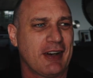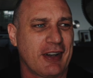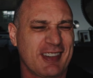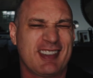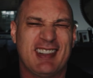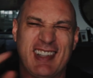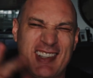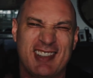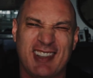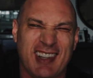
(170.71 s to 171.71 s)
Honestly,
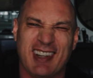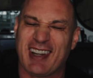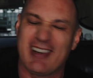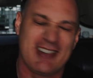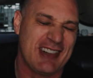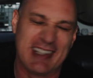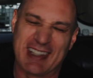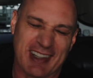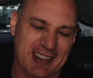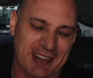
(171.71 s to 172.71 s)
each year I don't really
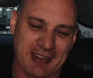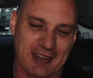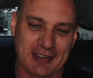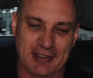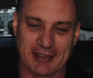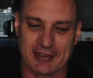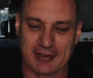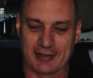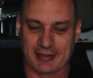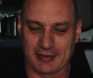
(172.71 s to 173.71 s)
get into the,
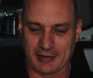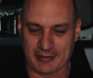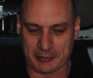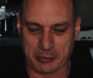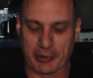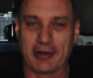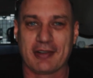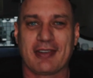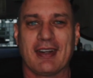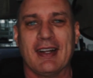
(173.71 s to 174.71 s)
the, the
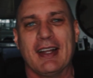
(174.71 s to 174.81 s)
spirit.